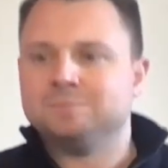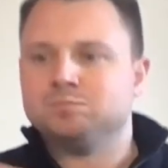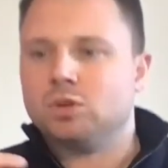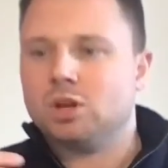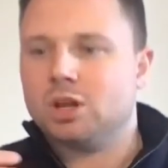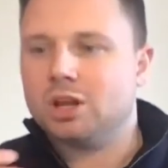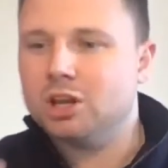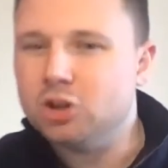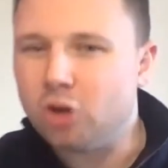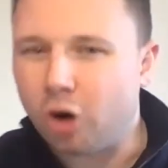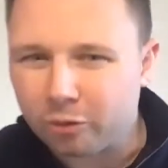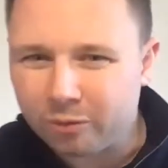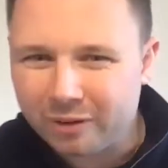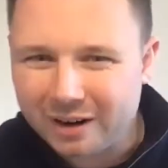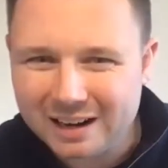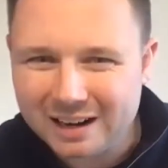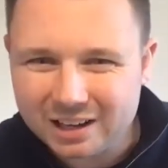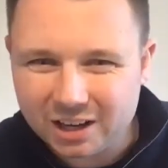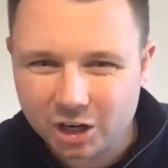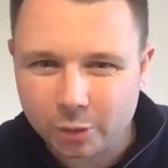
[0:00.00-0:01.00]
you're not
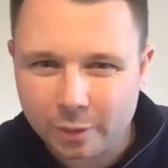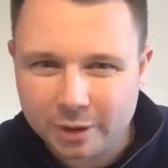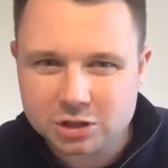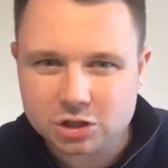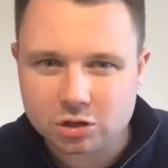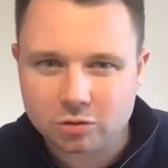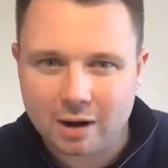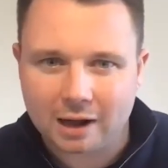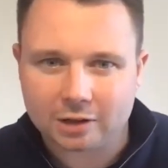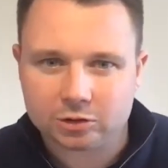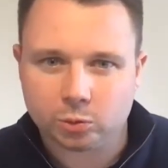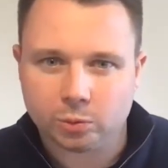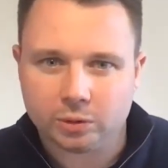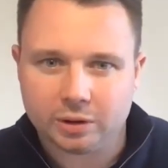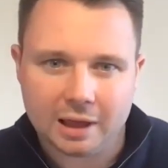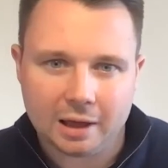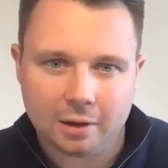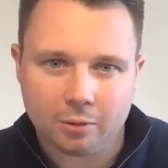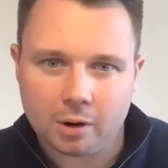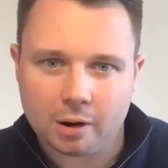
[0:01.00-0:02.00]
really going to interact with
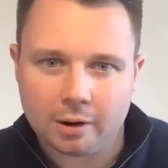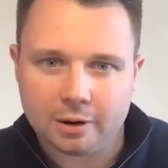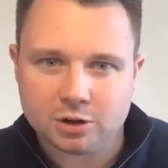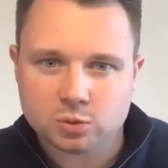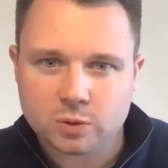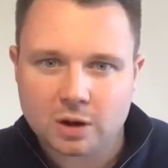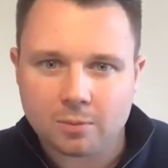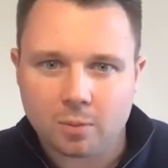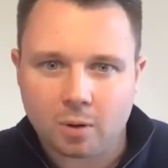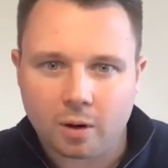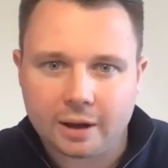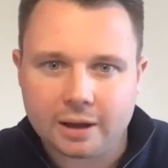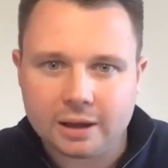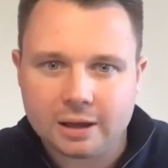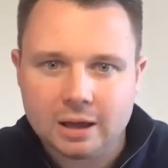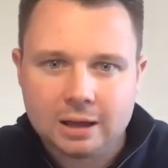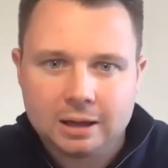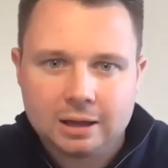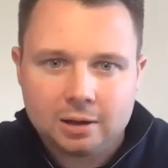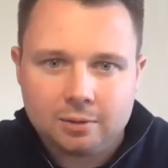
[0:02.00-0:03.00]
it. Whereas when my
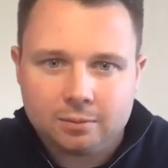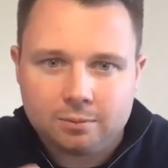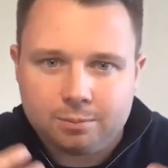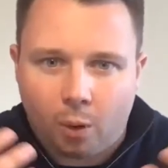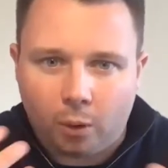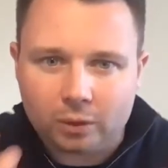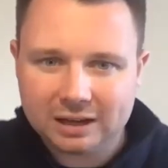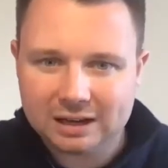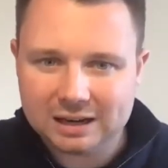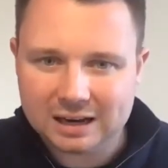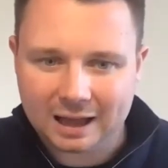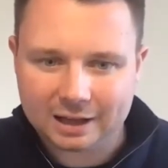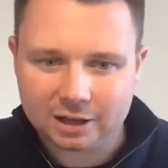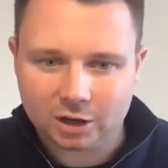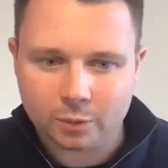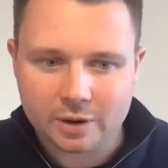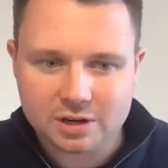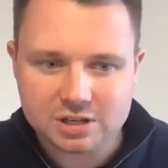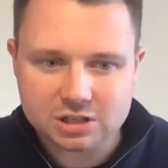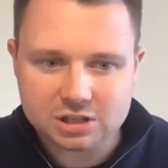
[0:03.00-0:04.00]
body
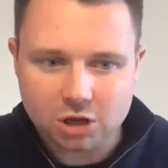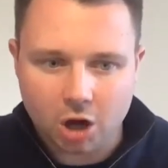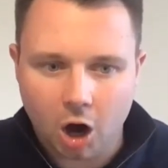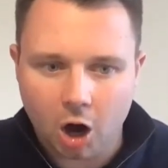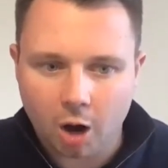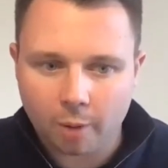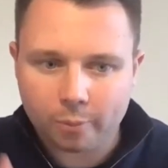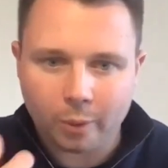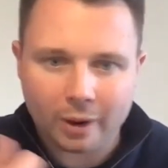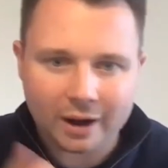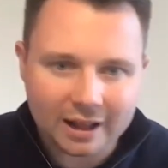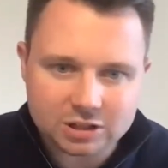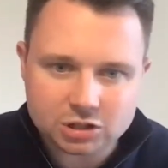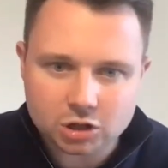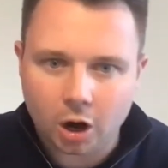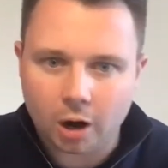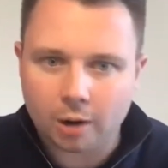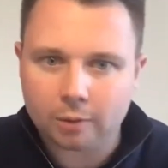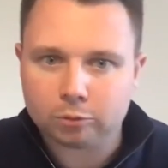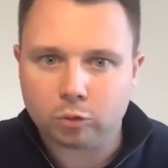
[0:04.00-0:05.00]
language is up, when it's
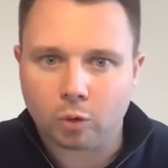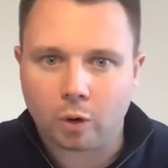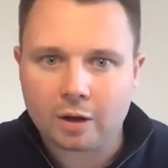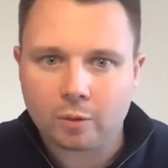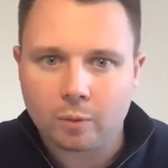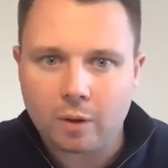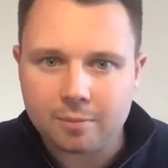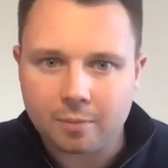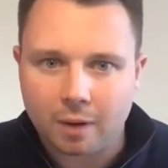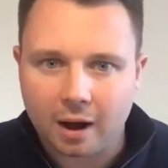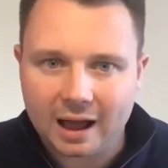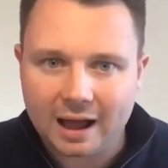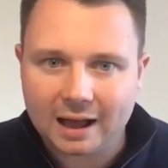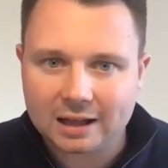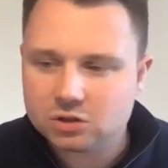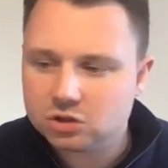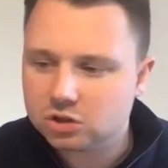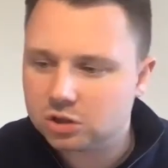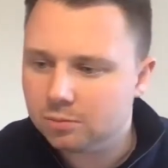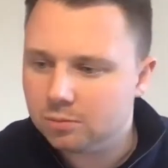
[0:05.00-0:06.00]
upright, when my
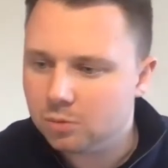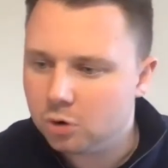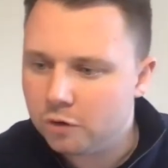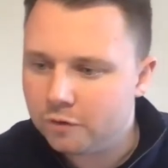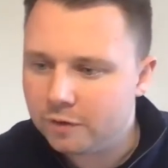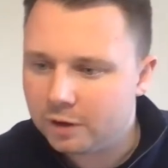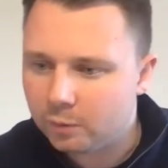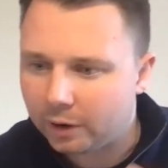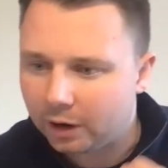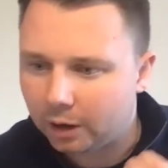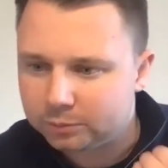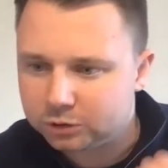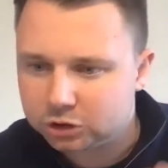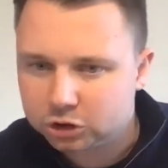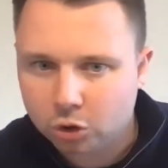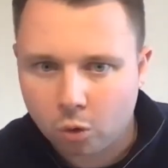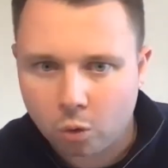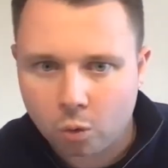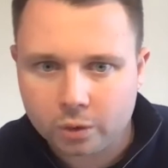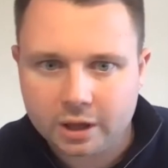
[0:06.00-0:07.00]
hands are moving, when I'm
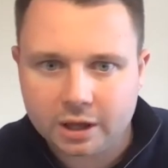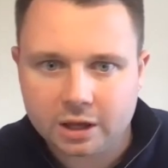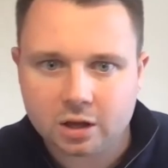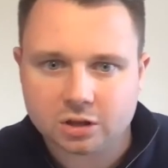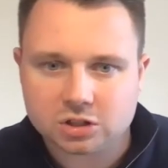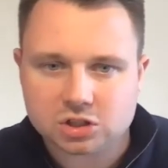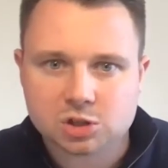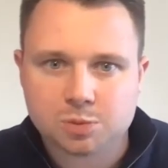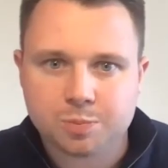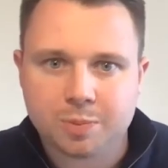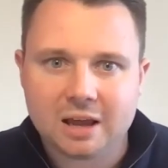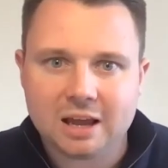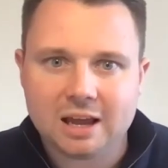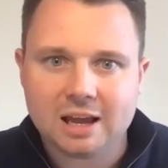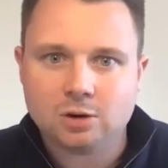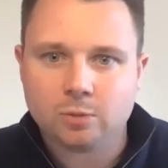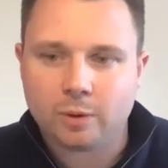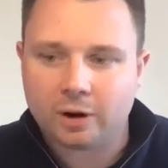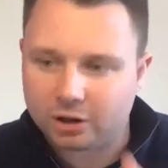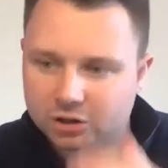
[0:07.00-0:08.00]
talking at
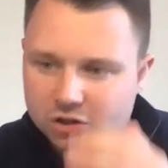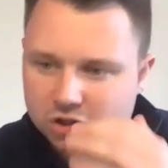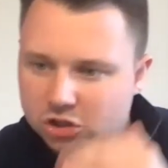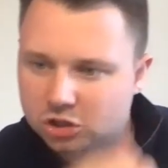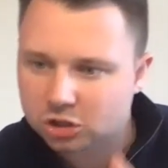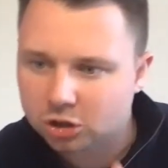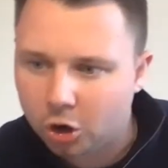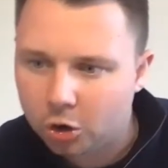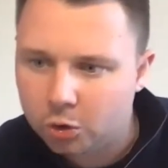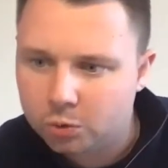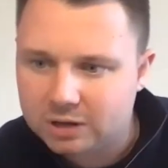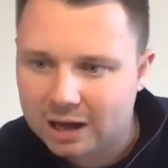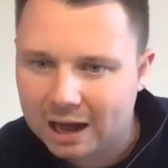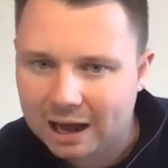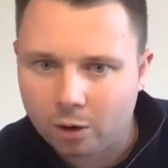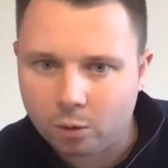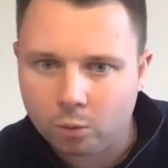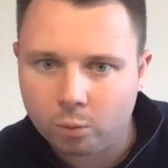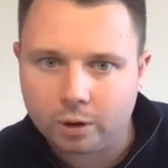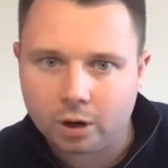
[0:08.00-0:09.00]
speed, when I slow
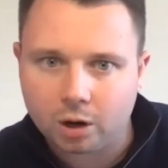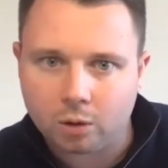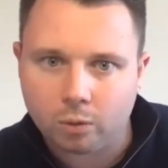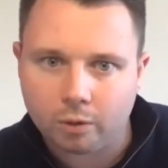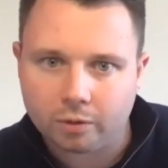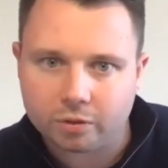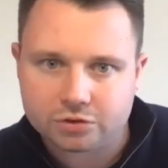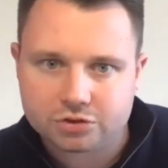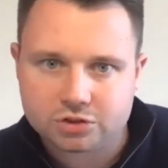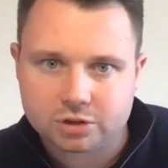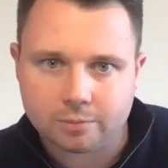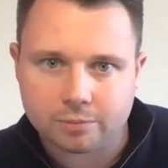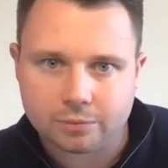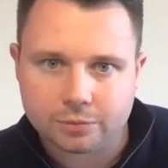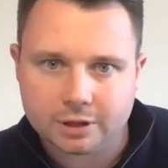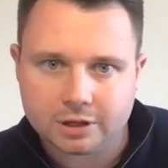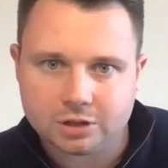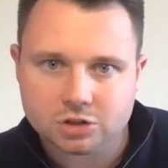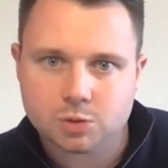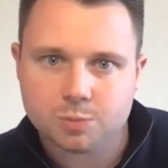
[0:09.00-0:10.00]
down, when I want
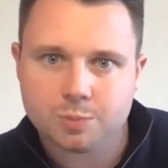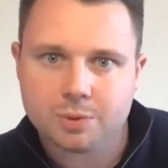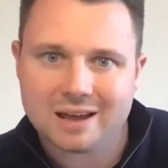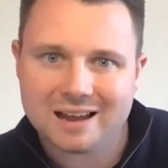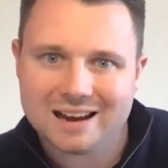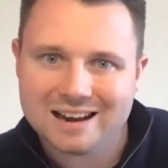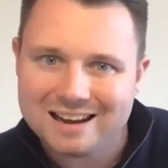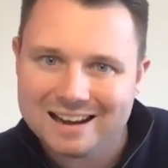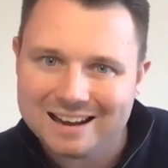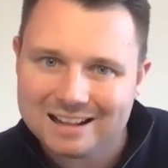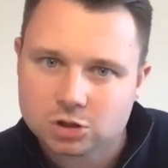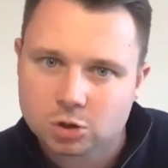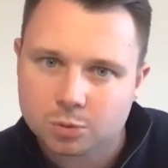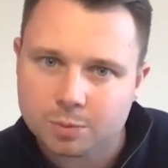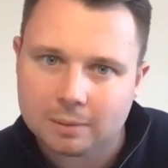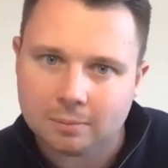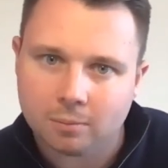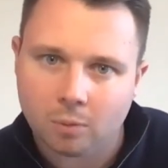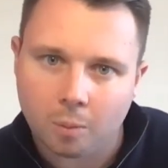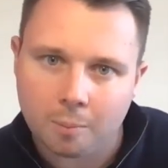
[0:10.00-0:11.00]
something to be a little
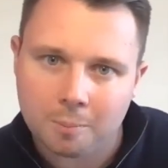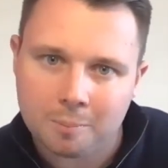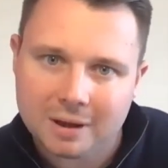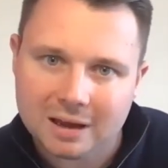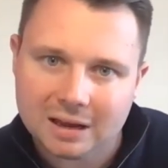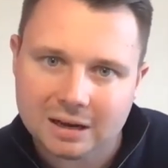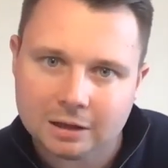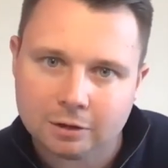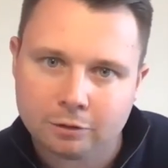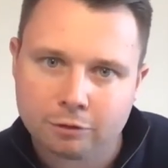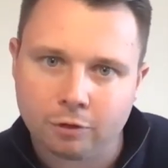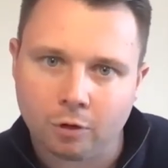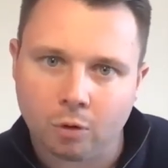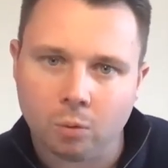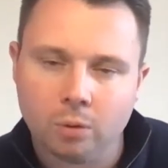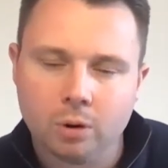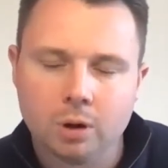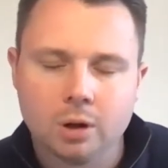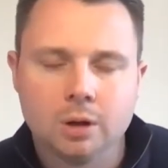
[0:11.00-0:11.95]
bit more meaningful,